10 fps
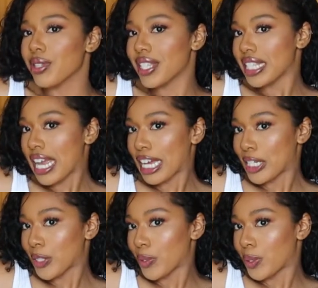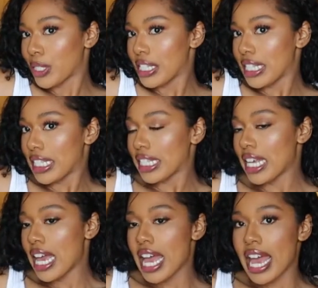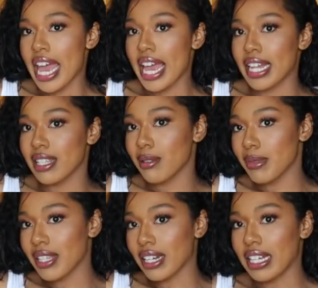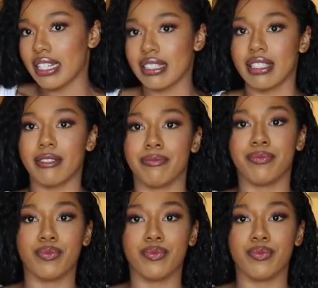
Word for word: sandals and some sunnies.